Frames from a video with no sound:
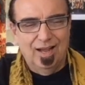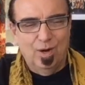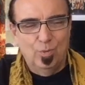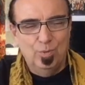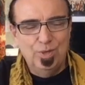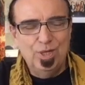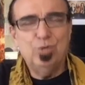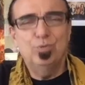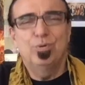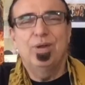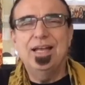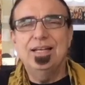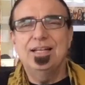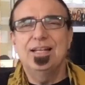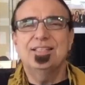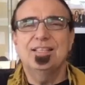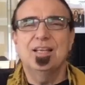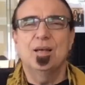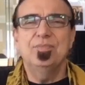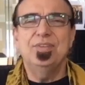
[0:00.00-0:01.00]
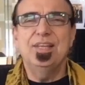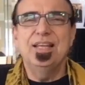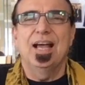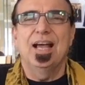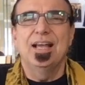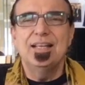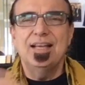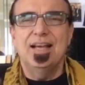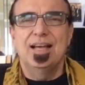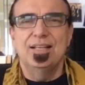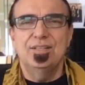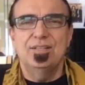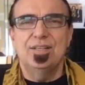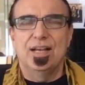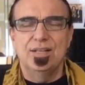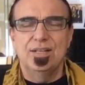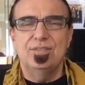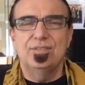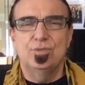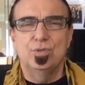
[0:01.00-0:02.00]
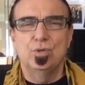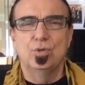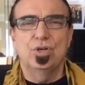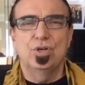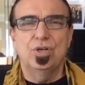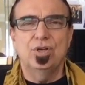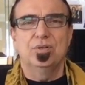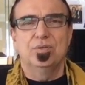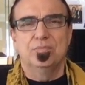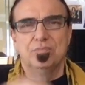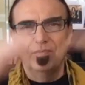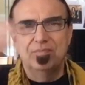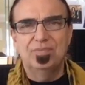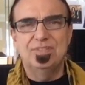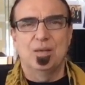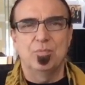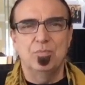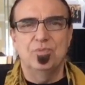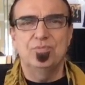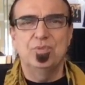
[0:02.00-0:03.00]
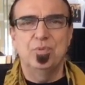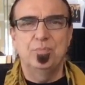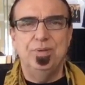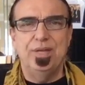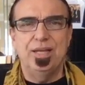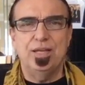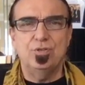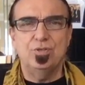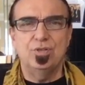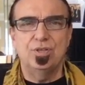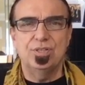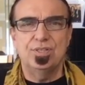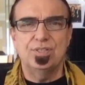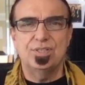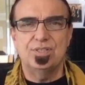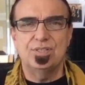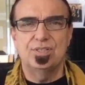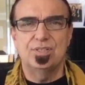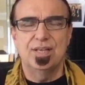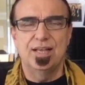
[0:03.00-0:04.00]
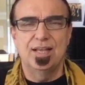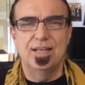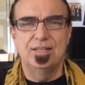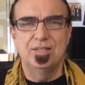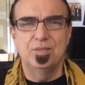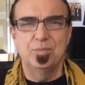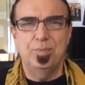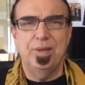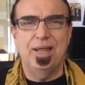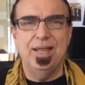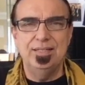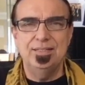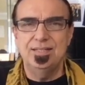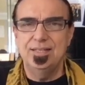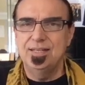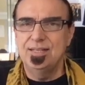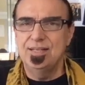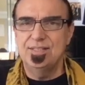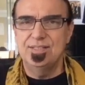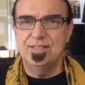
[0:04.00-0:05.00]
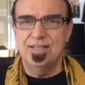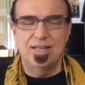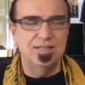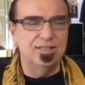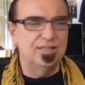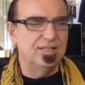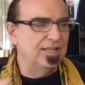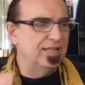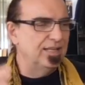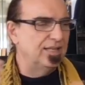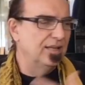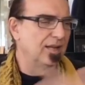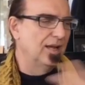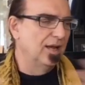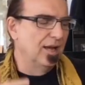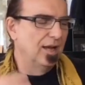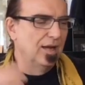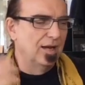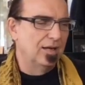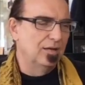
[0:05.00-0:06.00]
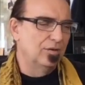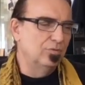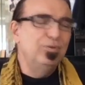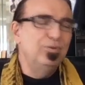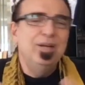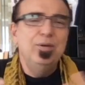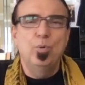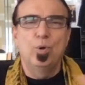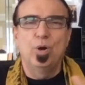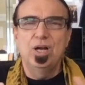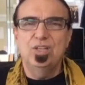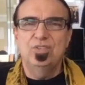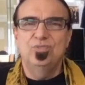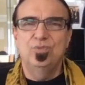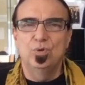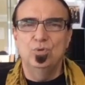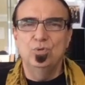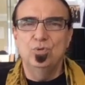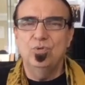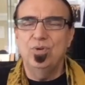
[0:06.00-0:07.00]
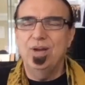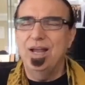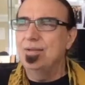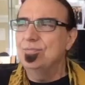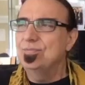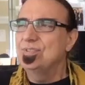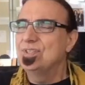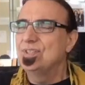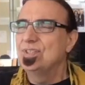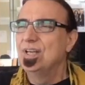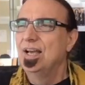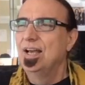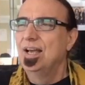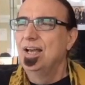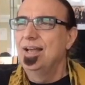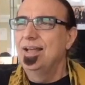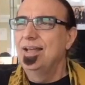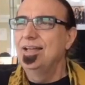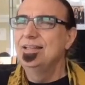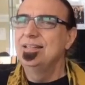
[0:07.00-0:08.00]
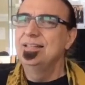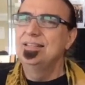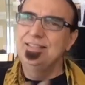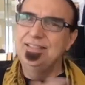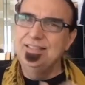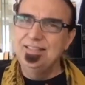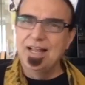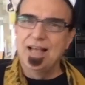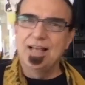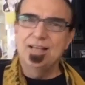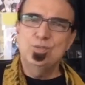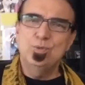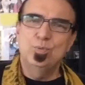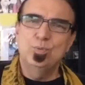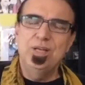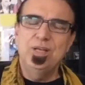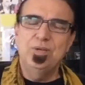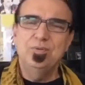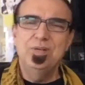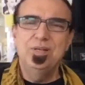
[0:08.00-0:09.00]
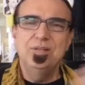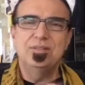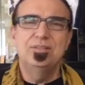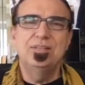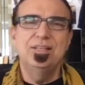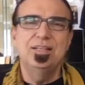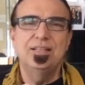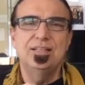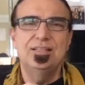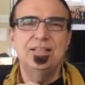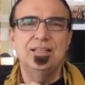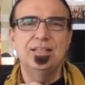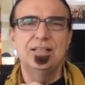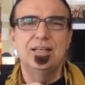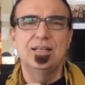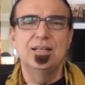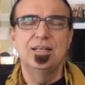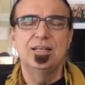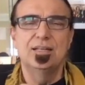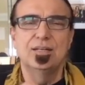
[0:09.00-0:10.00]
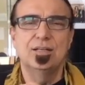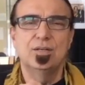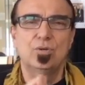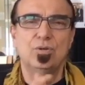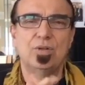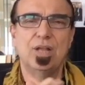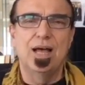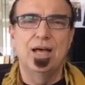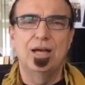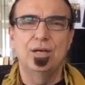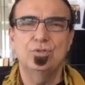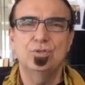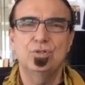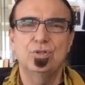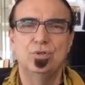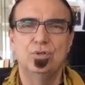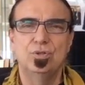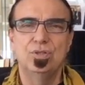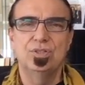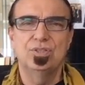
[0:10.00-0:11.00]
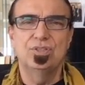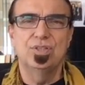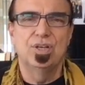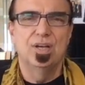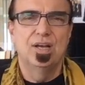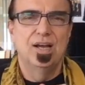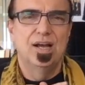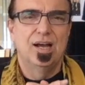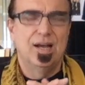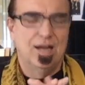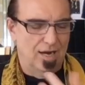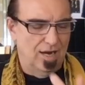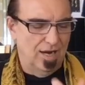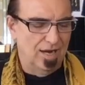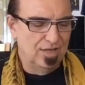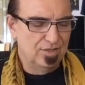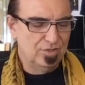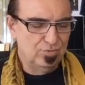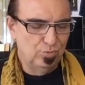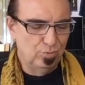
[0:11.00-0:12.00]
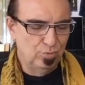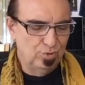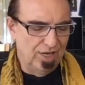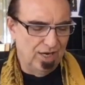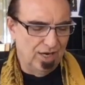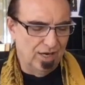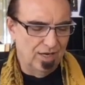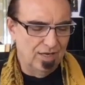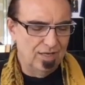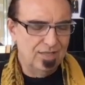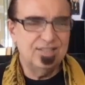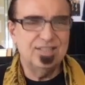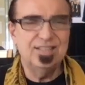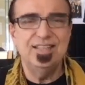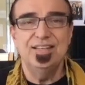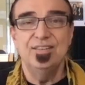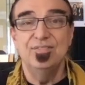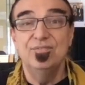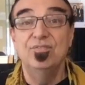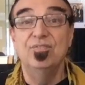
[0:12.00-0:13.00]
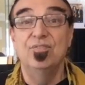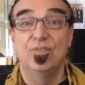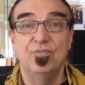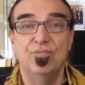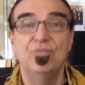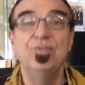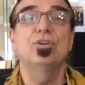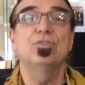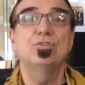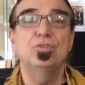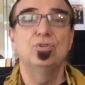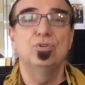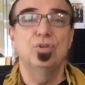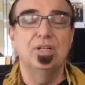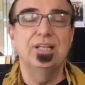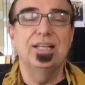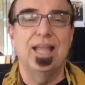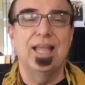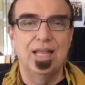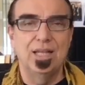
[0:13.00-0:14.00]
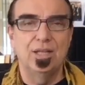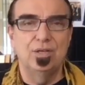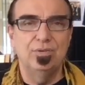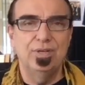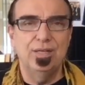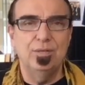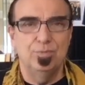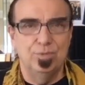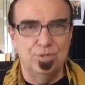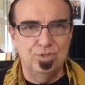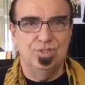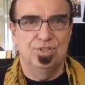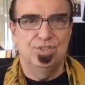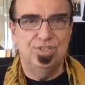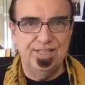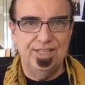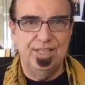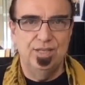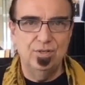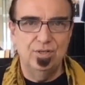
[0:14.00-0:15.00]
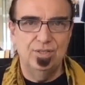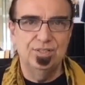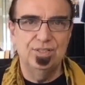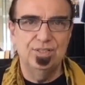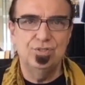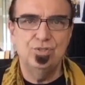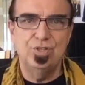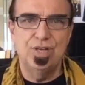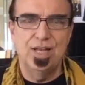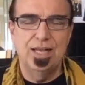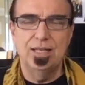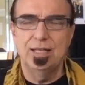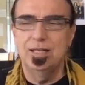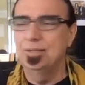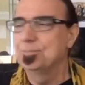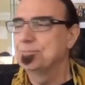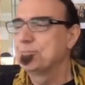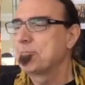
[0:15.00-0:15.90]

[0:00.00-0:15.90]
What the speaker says: we created something. I took some of the pictures and the paintings and the reworked photographs, and last week we did it in a collage called Art Rudy Art, the virtual gallery, which is here on this channel.